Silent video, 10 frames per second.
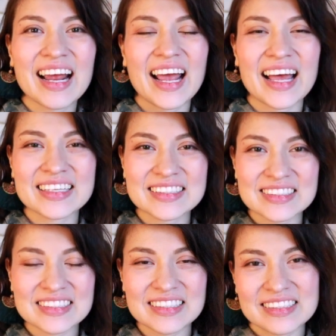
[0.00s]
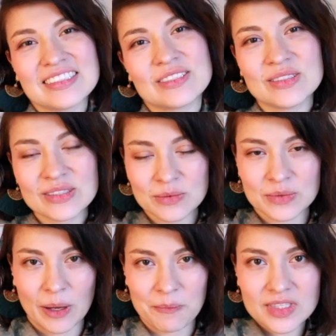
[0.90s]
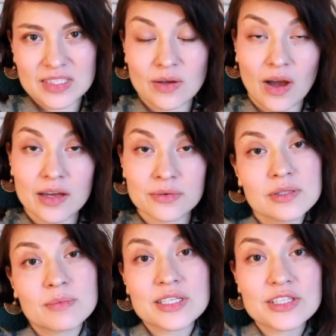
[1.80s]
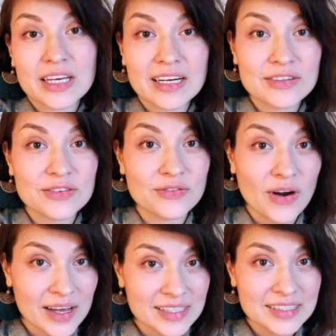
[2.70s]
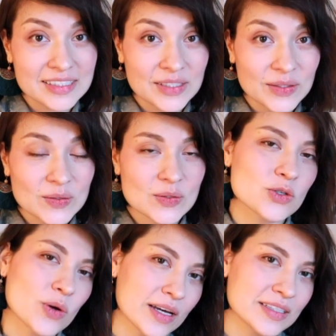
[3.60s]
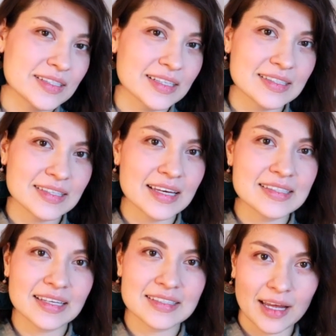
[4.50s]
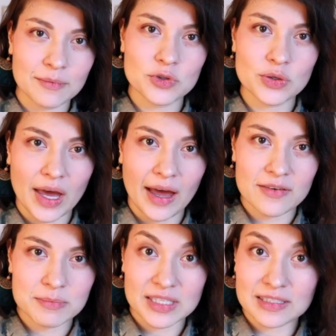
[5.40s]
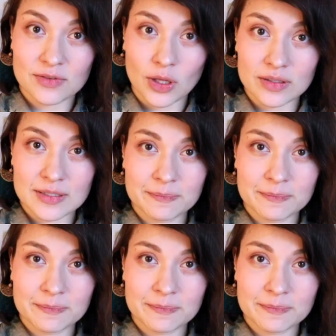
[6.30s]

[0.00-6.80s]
And it's easier to deal with them. So I really much can advise you to try this exercise next time you have obsessive thoughts.